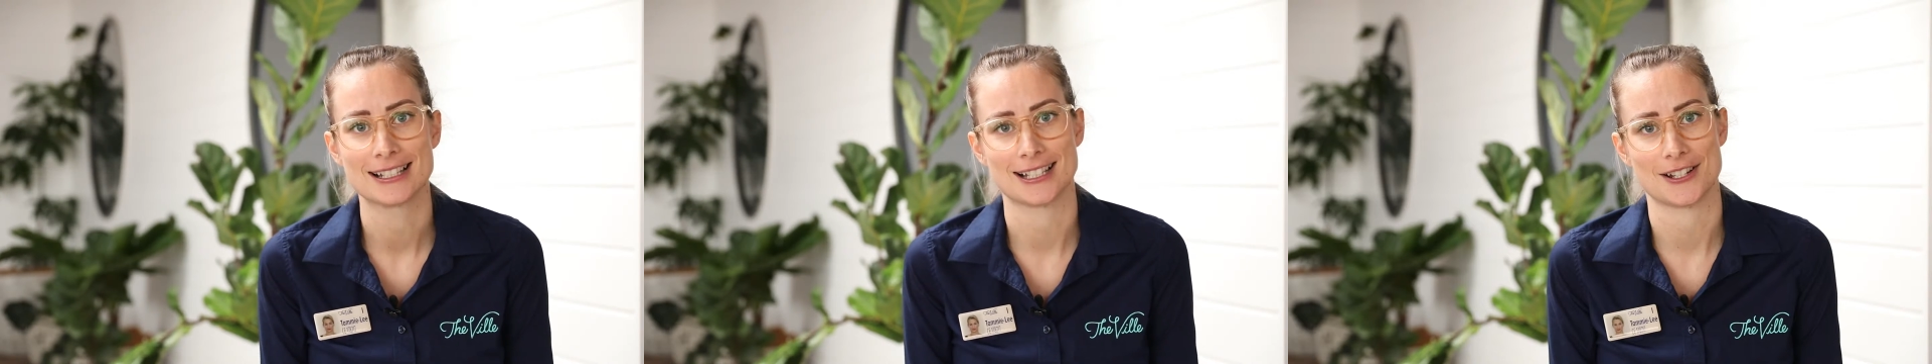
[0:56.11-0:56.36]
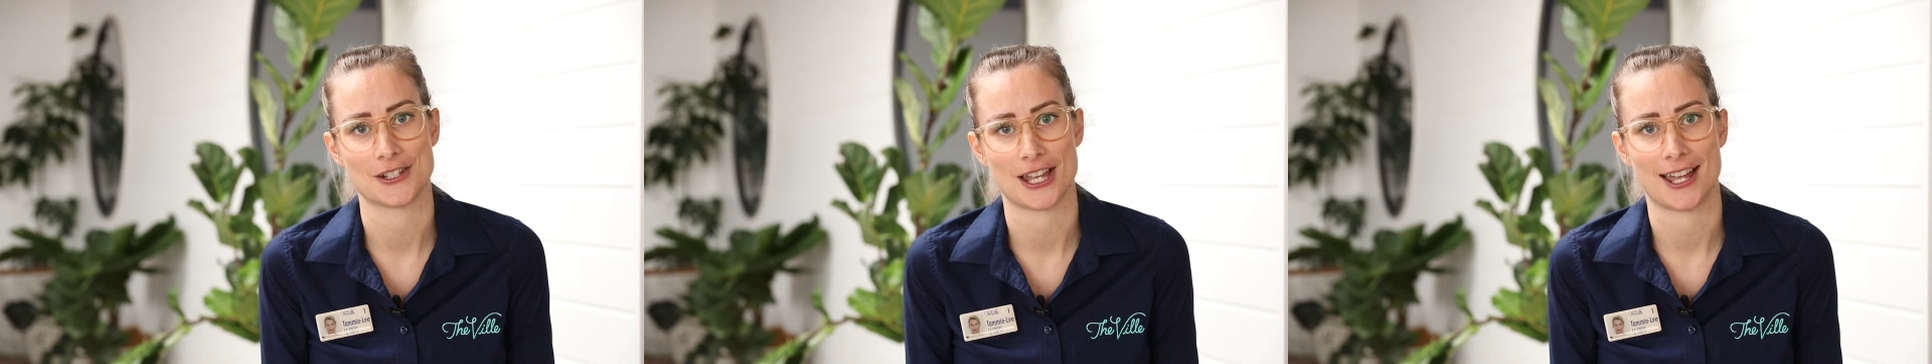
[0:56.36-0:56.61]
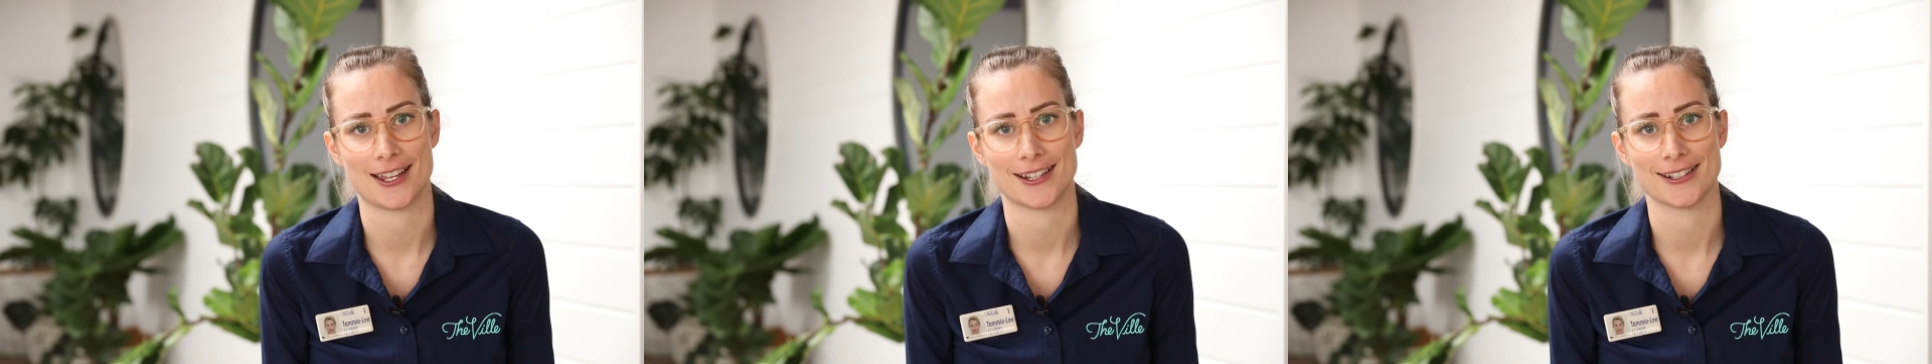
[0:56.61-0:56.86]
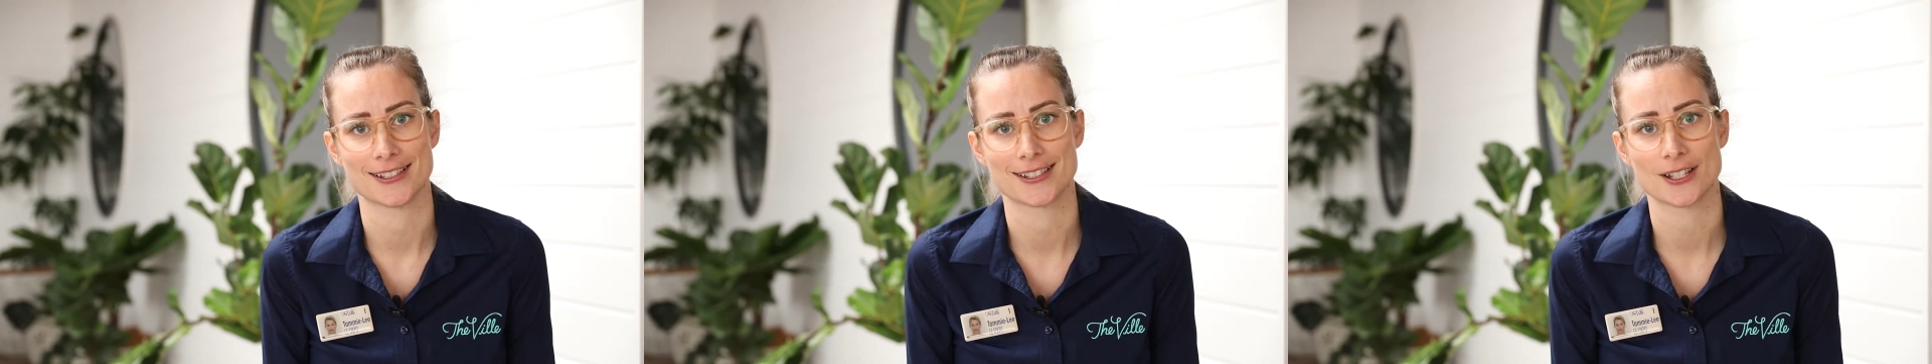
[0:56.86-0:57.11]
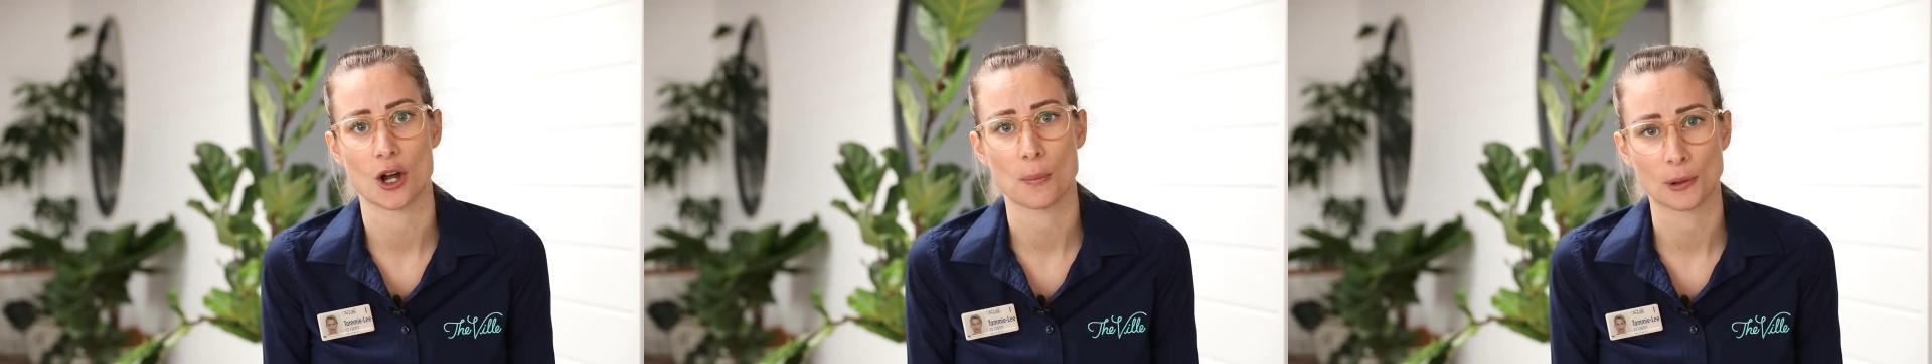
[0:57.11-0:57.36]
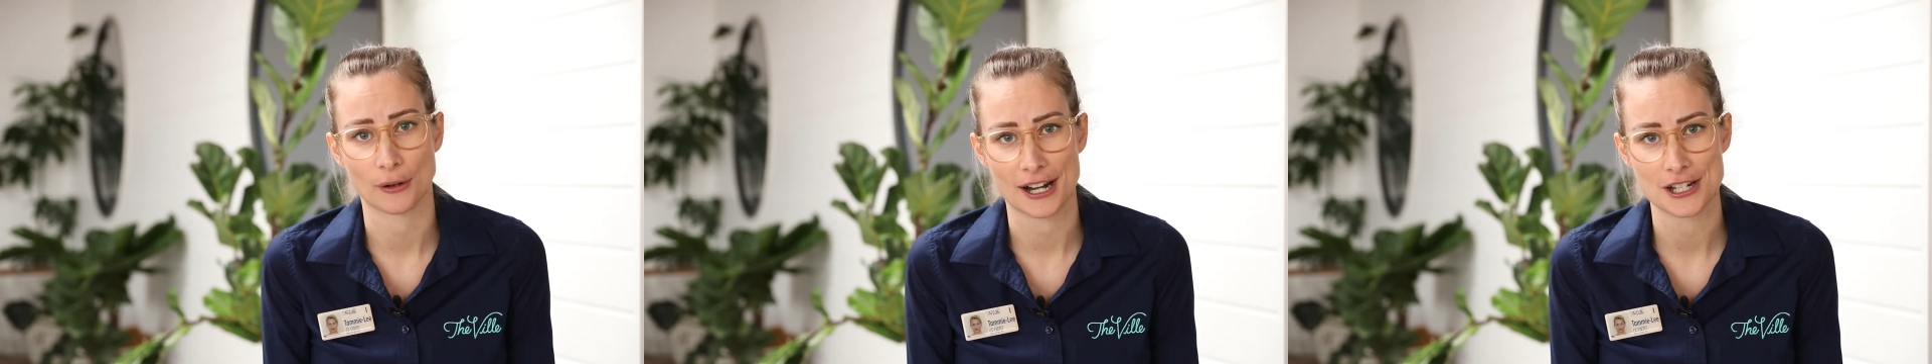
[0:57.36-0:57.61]
such as
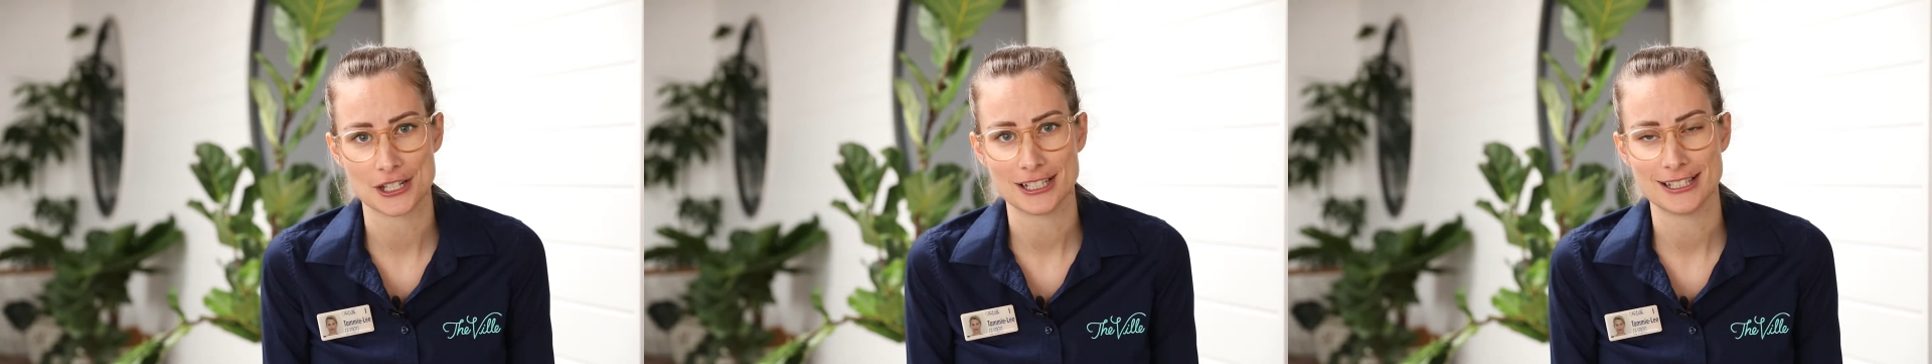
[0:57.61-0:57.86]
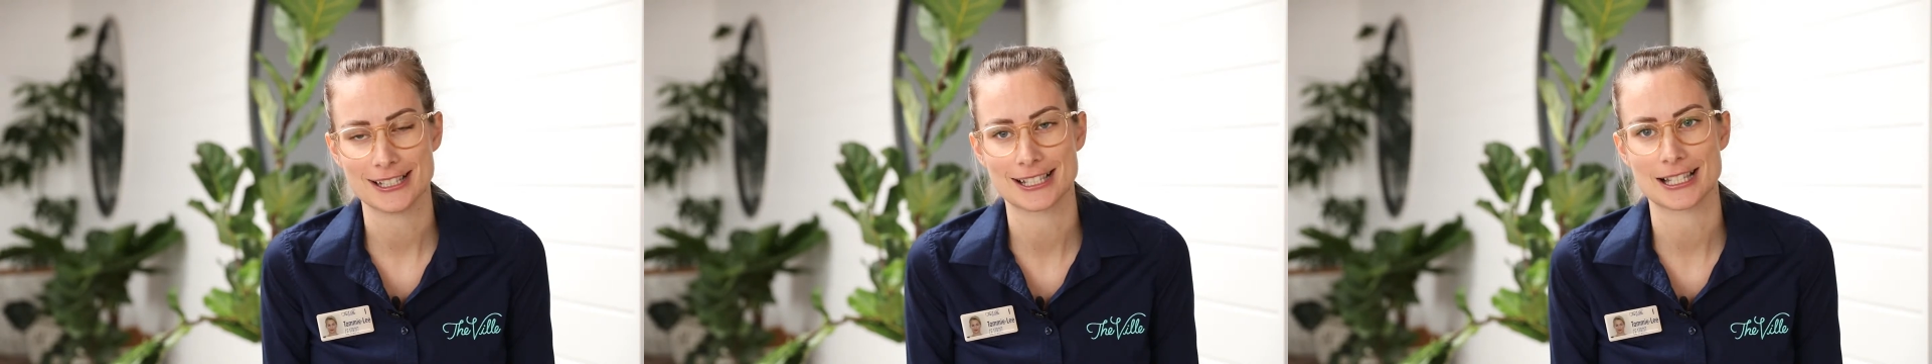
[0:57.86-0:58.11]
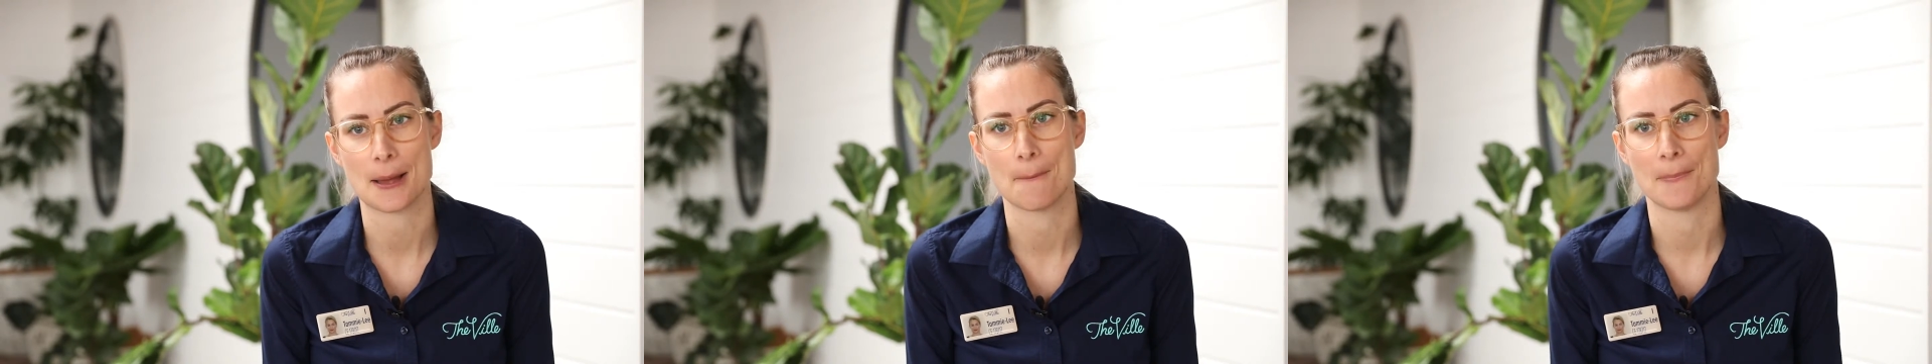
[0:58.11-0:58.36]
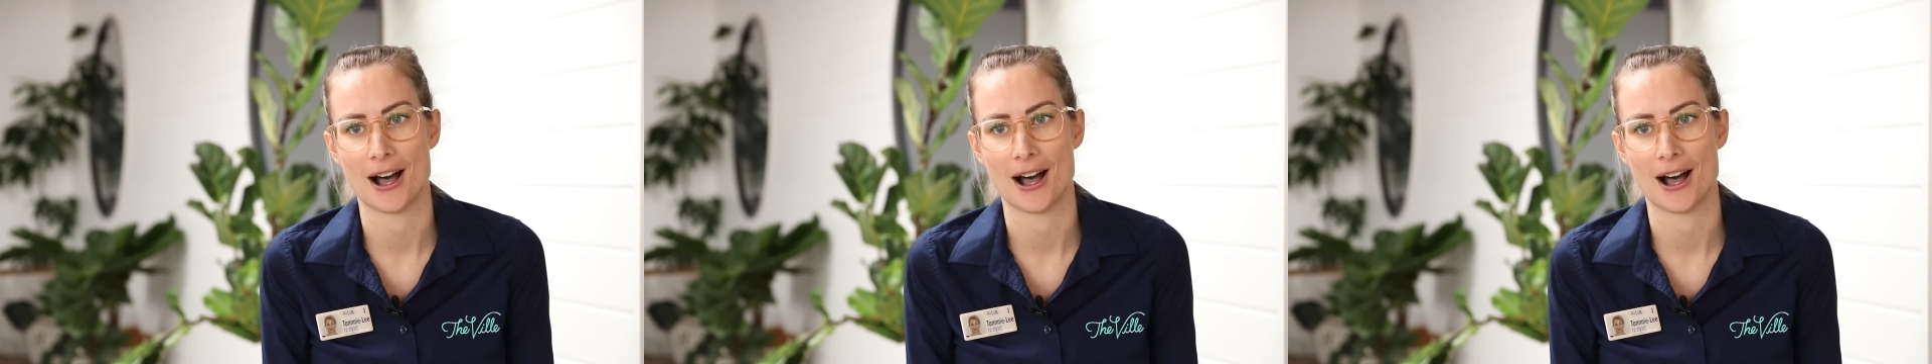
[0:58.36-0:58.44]
operations,